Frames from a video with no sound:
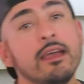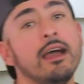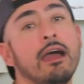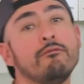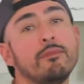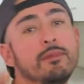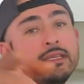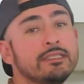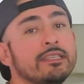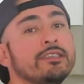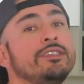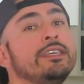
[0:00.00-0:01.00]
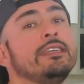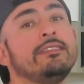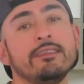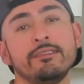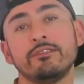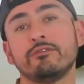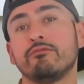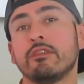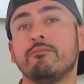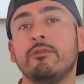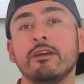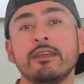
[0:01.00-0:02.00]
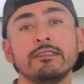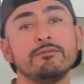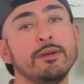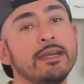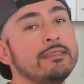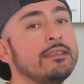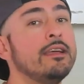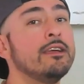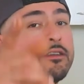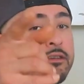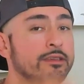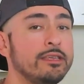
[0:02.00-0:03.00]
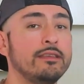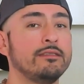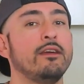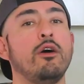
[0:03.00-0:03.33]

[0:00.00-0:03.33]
I'm replacing the chicken dinners with pumpkin spice cookies.